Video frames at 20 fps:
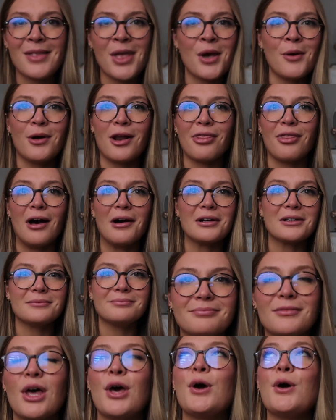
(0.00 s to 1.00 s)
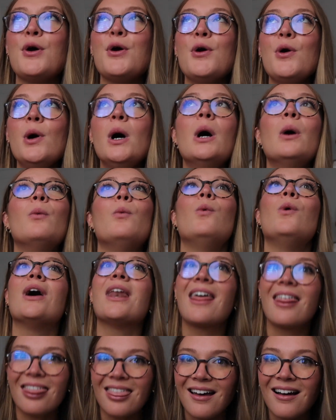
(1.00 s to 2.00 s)
Who would have thunk? Who would
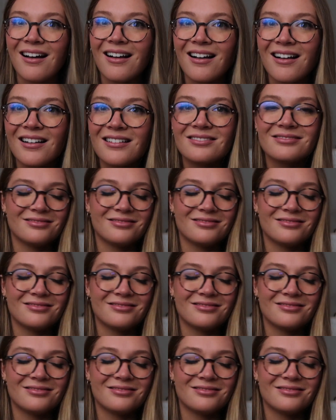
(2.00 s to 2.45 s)
have thunk?